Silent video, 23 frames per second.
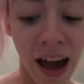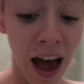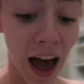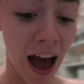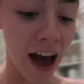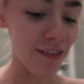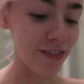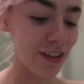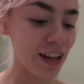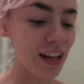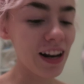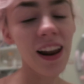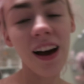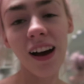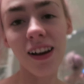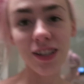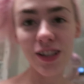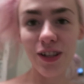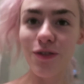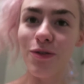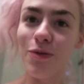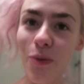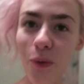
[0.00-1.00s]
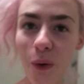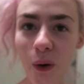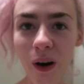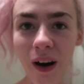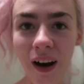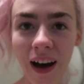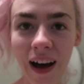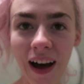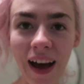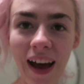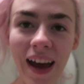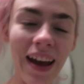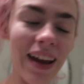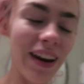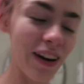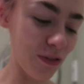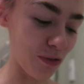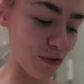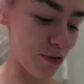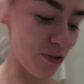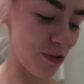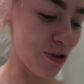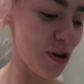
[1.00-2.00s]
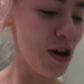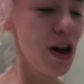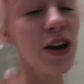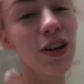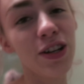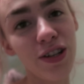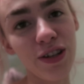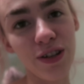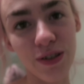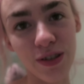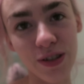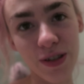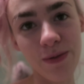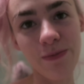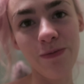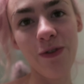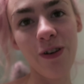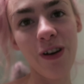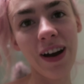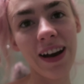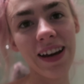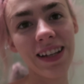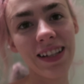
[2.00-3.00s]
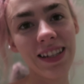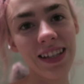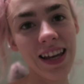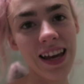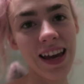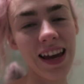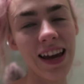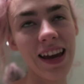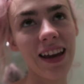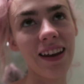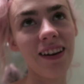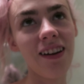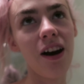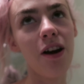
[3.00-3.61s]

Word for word: have a glass of wine, or do some writing.